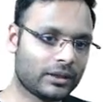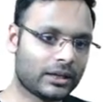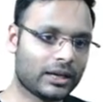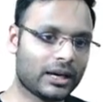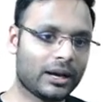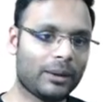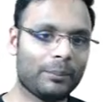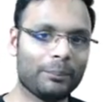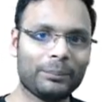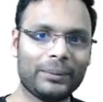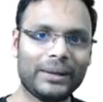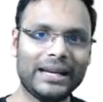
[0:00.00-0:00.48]

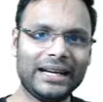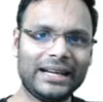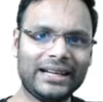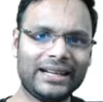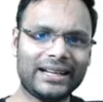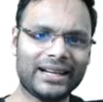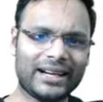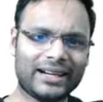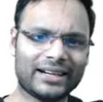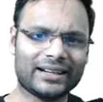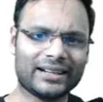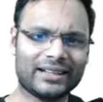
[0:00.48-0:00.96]

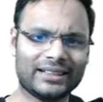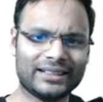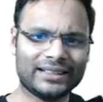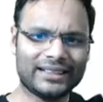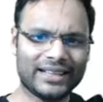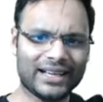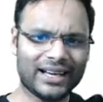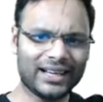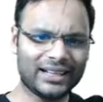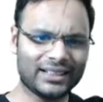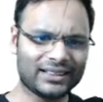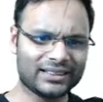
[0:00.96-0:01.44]
complete,
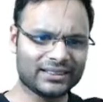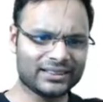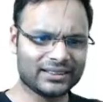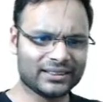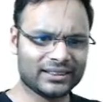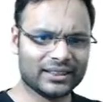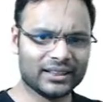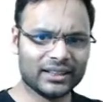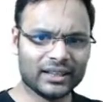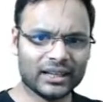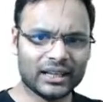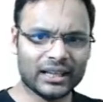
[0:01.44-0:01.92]
done.
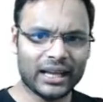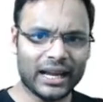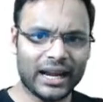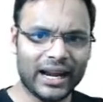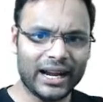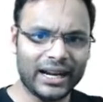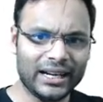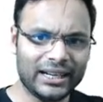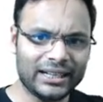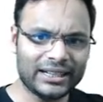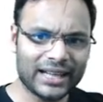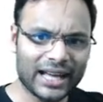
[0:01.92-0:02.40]

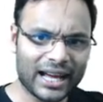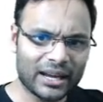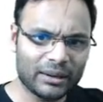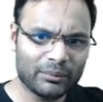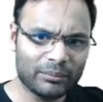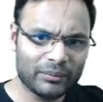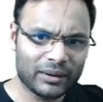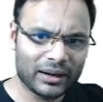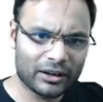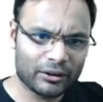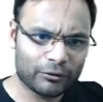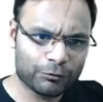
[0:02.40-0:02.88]
End
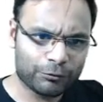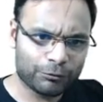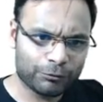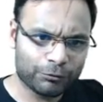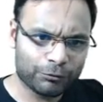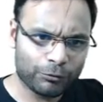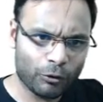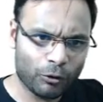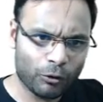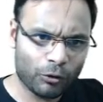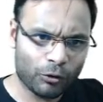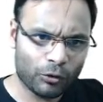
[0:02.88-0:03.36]
time
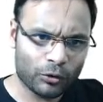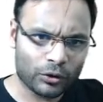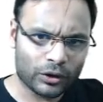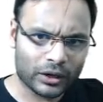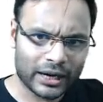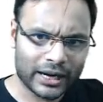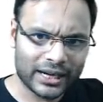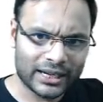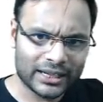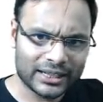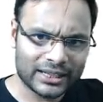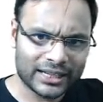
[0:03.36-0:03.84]
4.
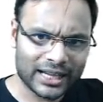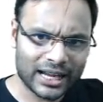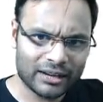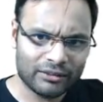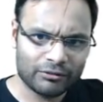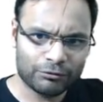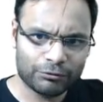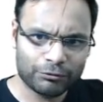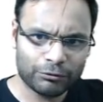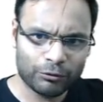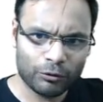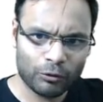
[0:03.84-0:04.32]
At
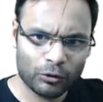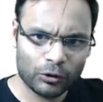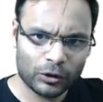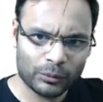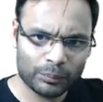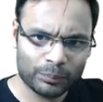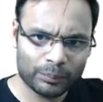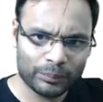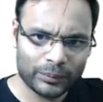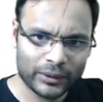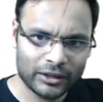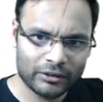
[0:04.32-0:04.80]
time
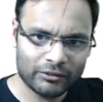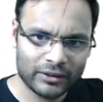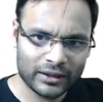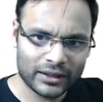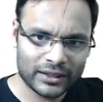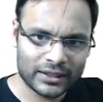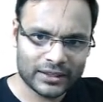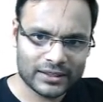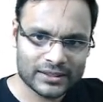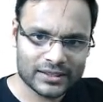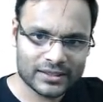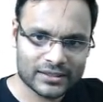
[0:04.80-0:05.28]
4,
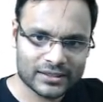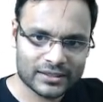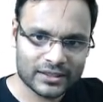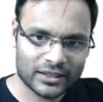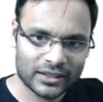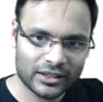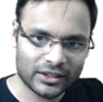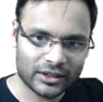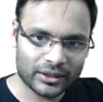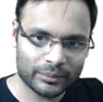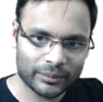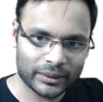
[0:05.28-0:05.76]
P1 is
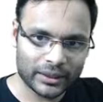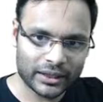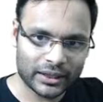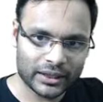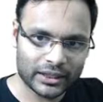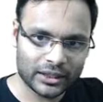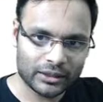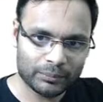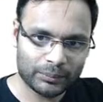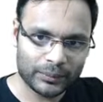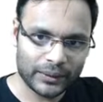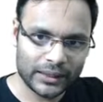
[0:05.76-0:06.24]
still
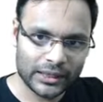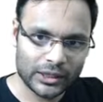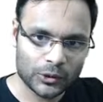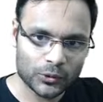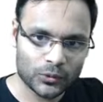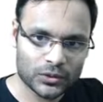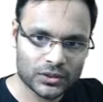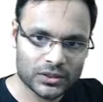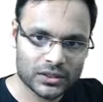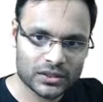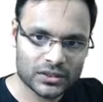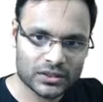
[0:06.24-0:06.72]
remaining,
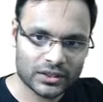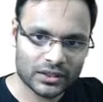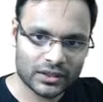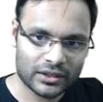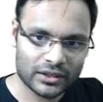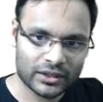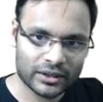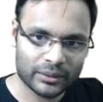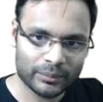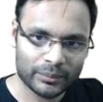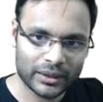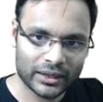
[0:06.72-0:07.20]
P2 is still
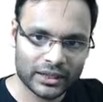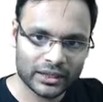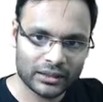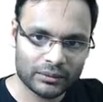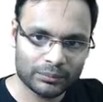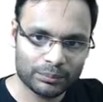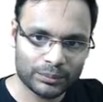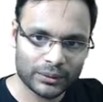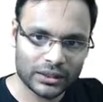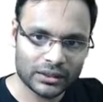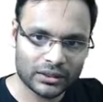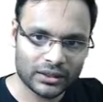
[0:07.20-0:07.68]

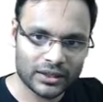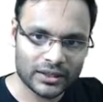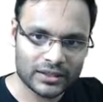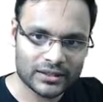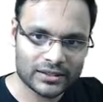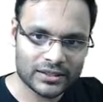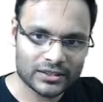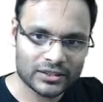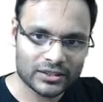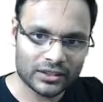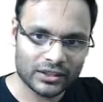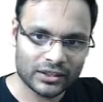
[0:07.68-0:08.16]
remaining, P3
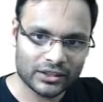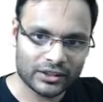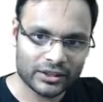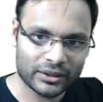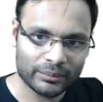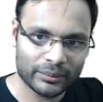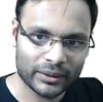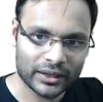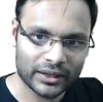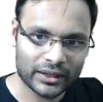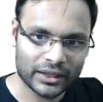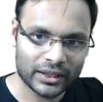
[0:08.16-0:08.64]
is still
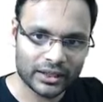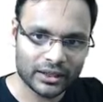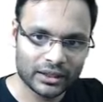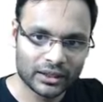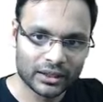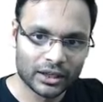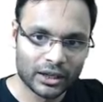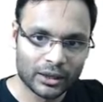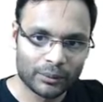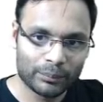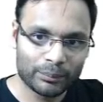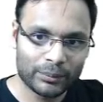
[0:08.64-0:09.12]
remaining,
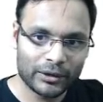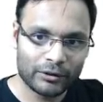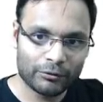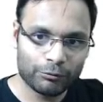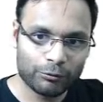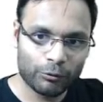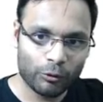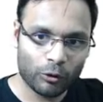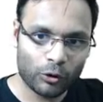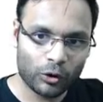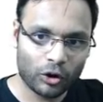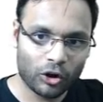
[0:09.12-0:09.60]

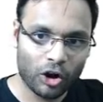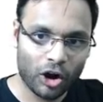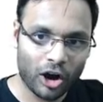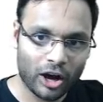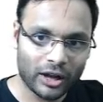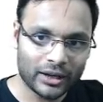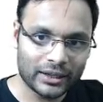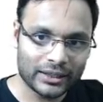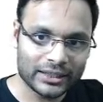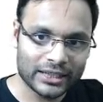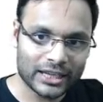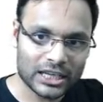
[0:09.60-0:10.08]
P4
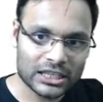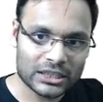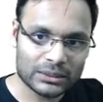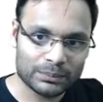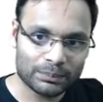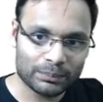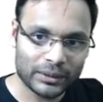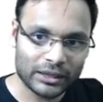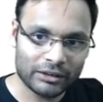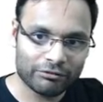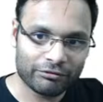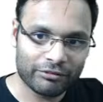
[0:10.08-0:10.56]
gone, yes,
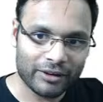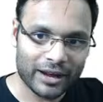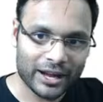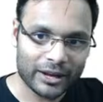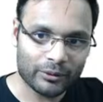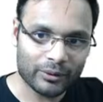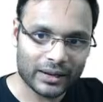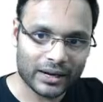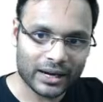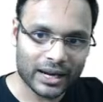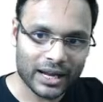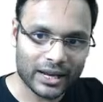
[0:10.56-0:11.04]

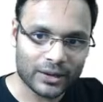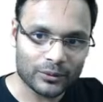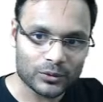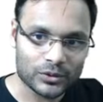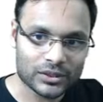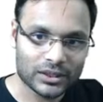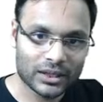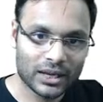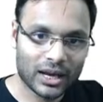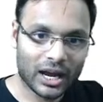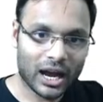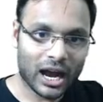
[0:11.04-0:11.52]
P5
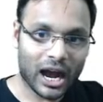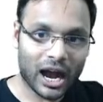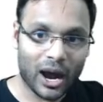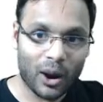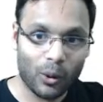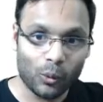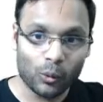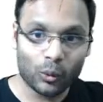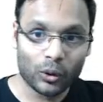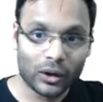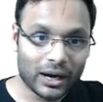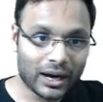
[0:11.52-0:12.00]
arrives.
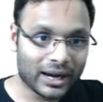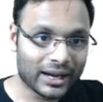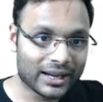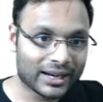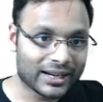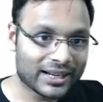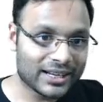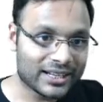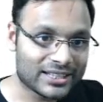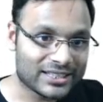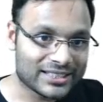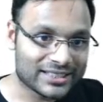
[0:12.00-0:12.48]
How?
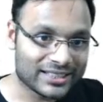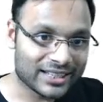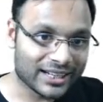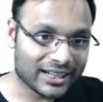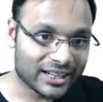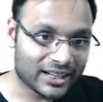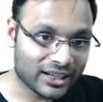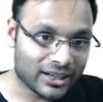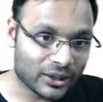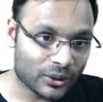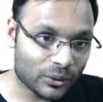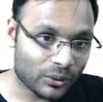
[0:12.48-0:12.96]
Arre,
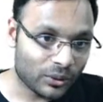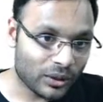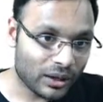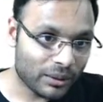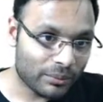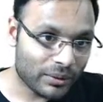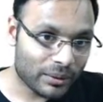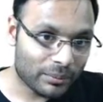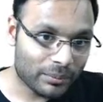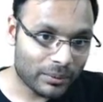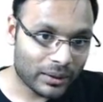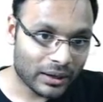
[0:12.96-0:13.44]
check karo na
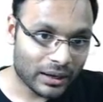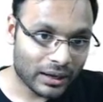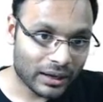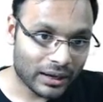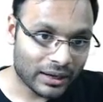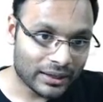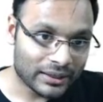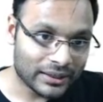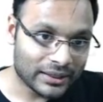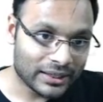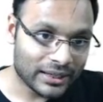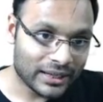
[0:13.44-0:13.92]

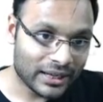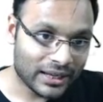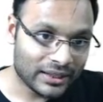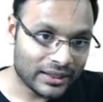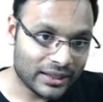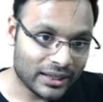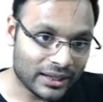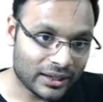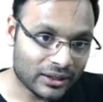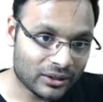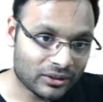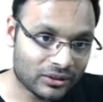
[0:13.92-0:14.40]
baba, ye
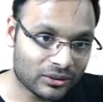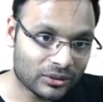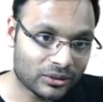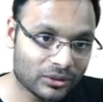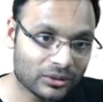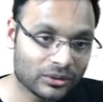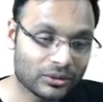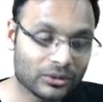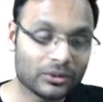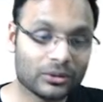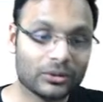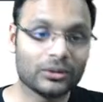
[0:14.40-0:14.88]

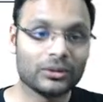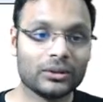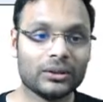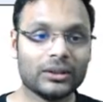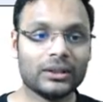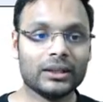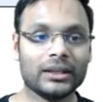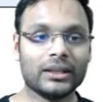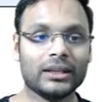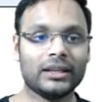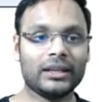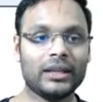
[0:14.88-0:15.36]
dekho,
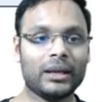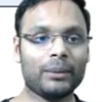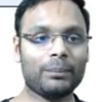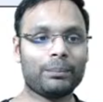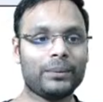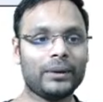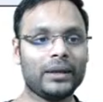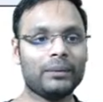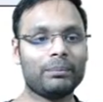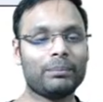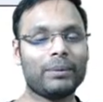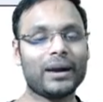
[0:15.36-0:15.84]
ye
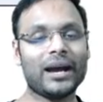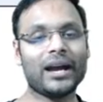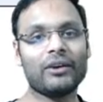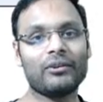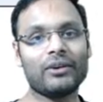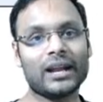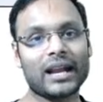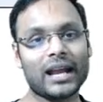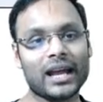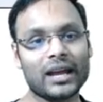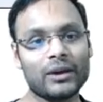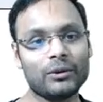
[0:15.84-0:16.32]
P5
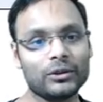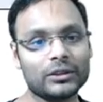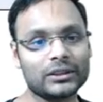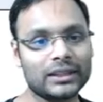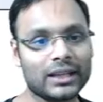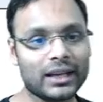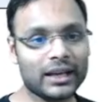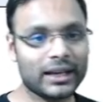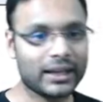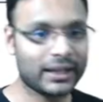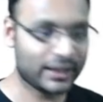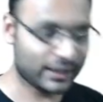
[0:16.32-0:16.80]
arrive
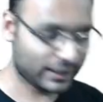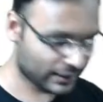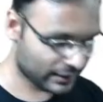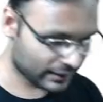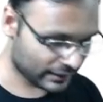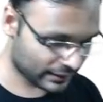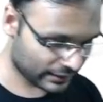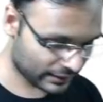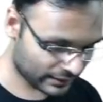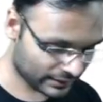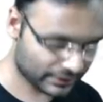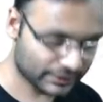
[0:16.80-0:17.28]
hota hai
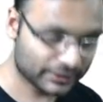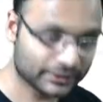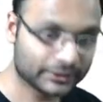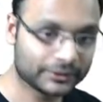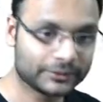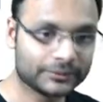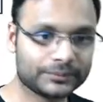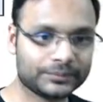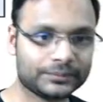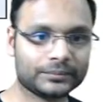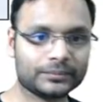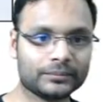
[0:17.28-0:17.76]
re.
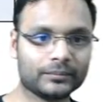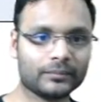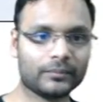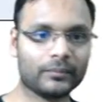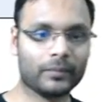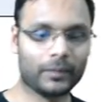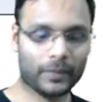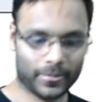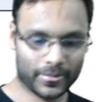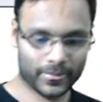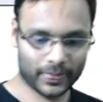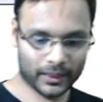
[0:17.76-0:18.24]

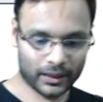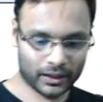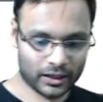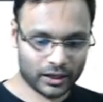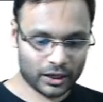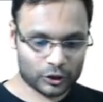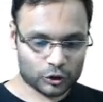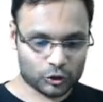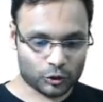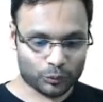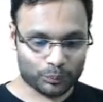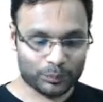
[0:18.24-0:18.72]

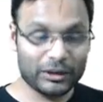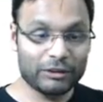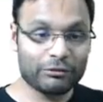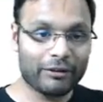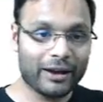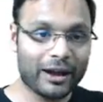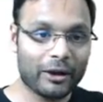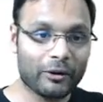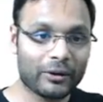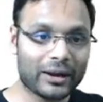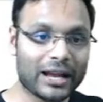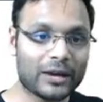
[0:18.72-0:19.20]
So
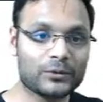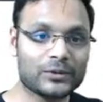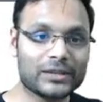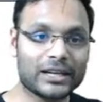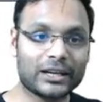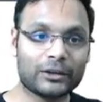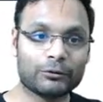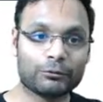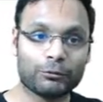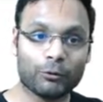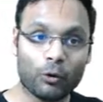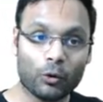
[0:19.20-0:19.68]
P5 arrives
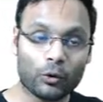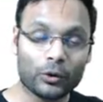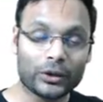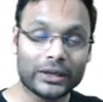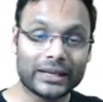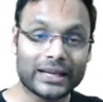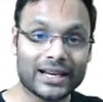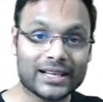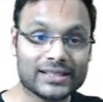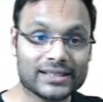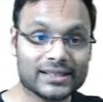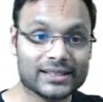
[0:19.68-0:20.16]
at 4,
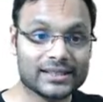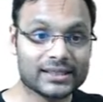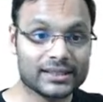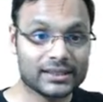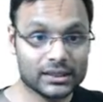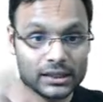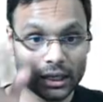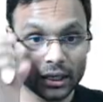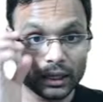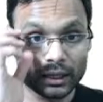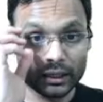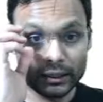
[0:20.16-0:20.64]
yes.
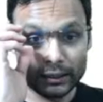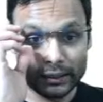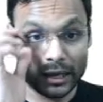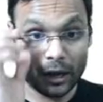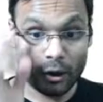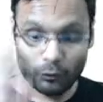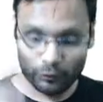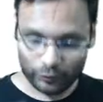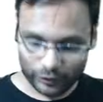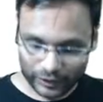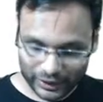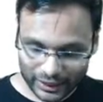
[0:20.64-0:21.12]

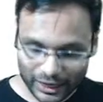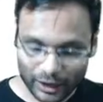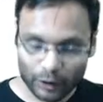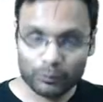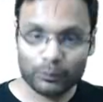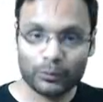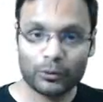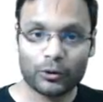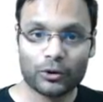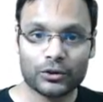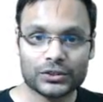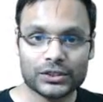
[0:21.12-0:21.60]
Now we
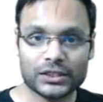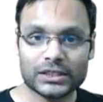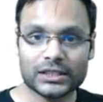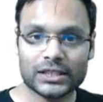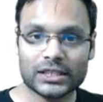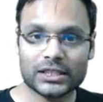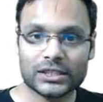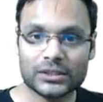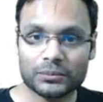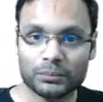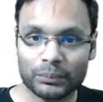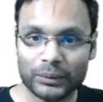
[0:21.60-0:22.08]
have
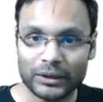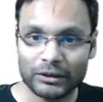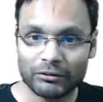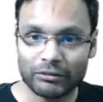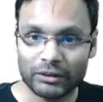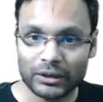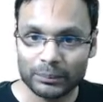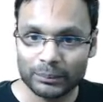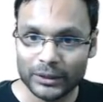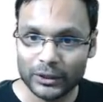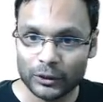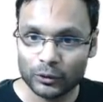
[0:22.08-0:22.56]
processes
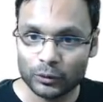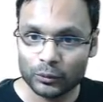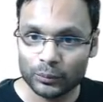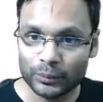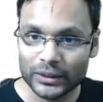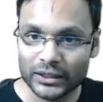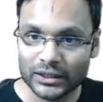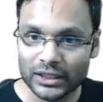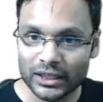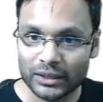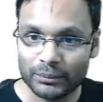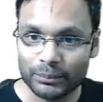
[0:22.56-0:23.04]
P1, P2,
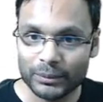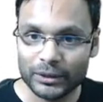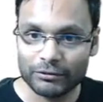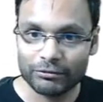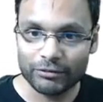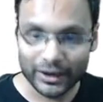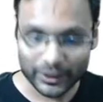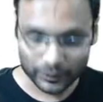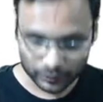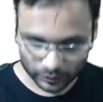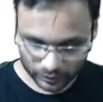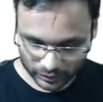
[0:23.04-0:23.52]
P3,
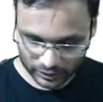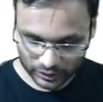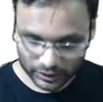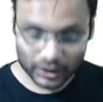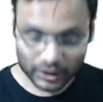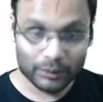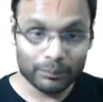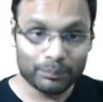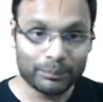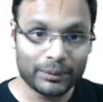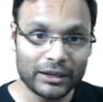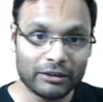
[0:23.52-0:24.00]
P5.
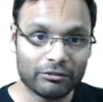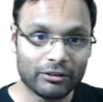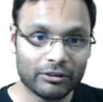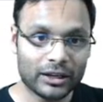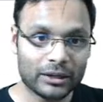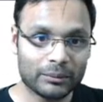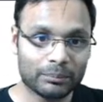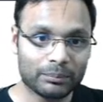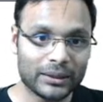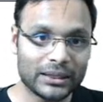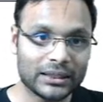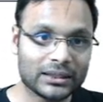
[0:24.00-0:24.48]
P1,
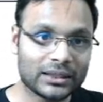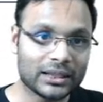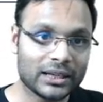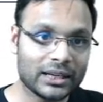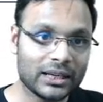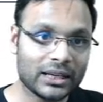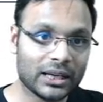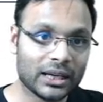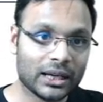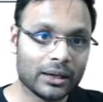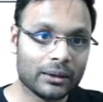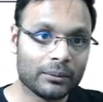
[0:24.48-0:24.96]

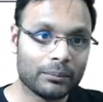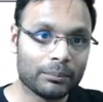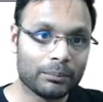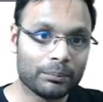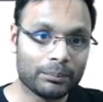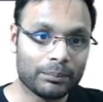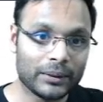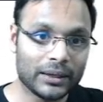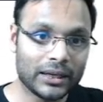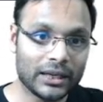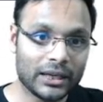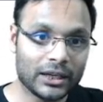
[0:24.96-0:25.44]
P3,
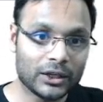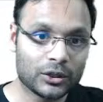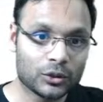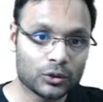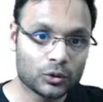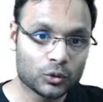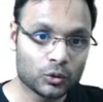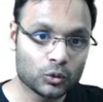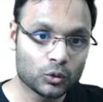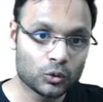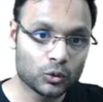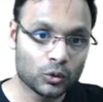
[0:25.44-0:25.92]

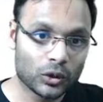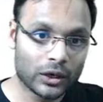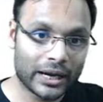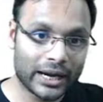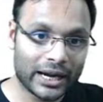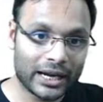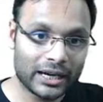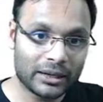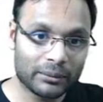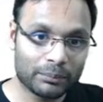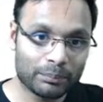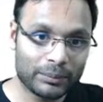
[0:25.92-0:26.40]
P2
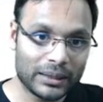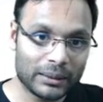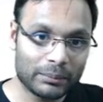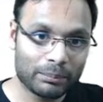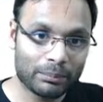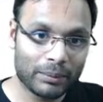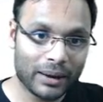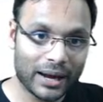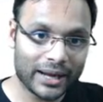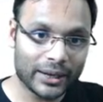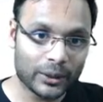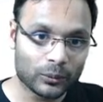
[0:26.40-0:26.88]
and
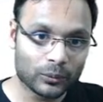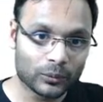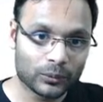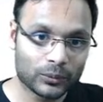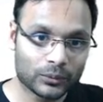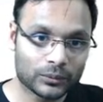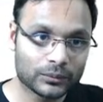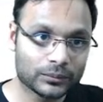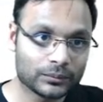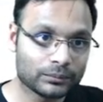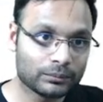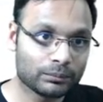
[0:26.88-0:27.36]
P5. 5,
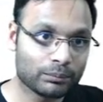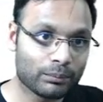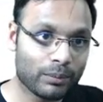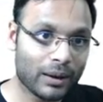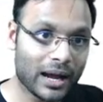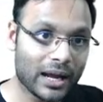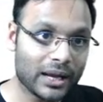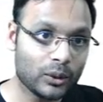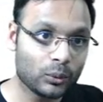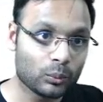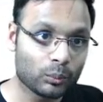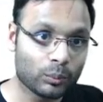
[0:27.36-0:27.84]

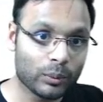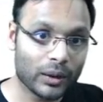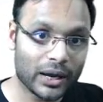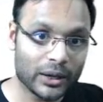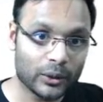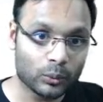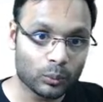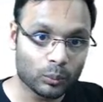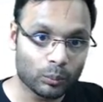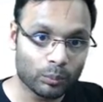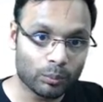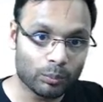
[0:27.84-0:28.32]

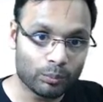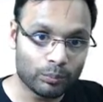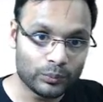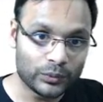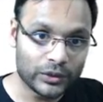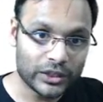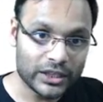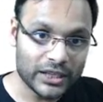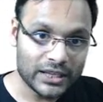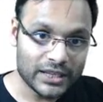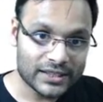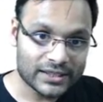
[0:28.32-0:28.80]
5,
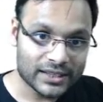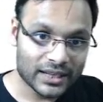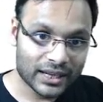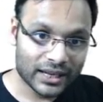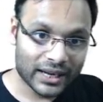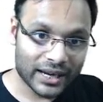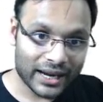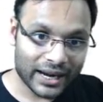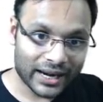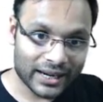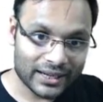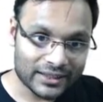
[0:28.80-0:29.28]
these
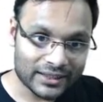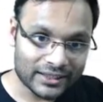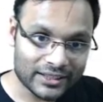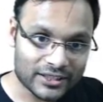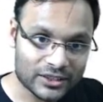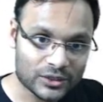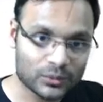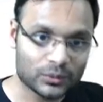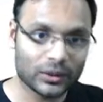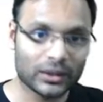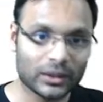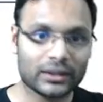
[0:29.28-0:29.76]
and
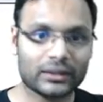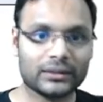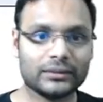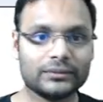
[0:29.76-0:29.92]
this one.